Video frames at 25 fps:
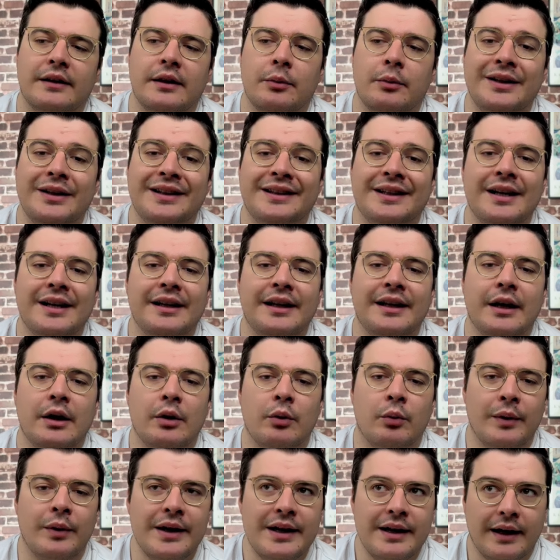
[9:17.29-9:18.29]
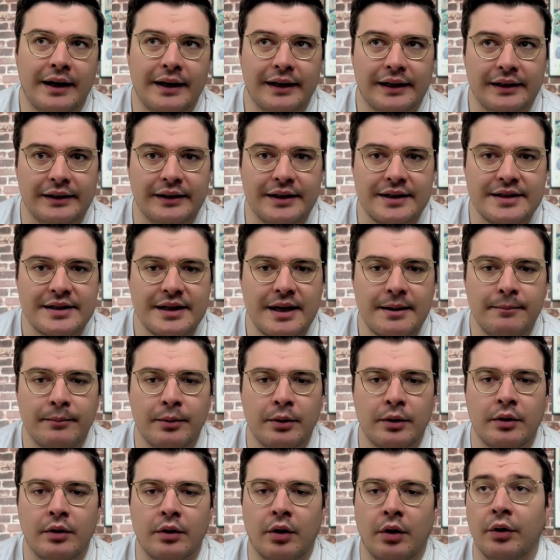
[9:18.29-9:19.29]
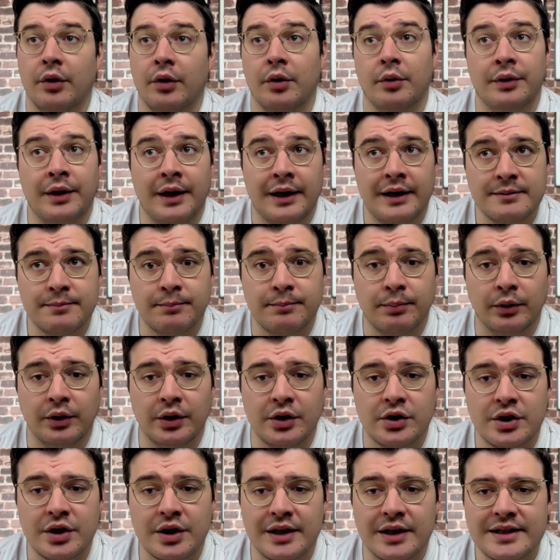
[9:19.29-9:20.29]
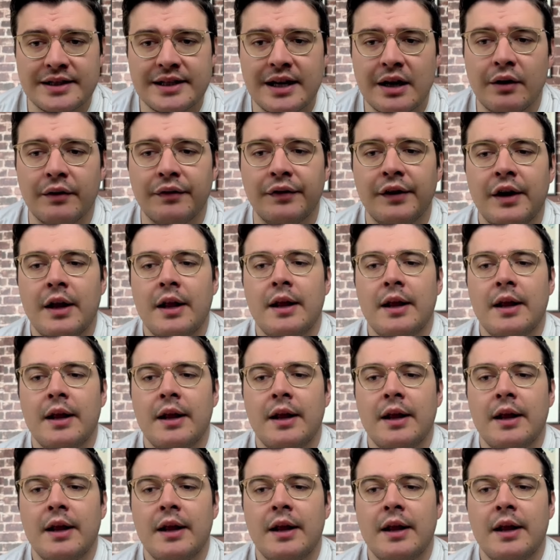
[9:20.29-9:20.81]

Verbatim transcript: we didn't get a rate hike in December, although that is bullish in itself,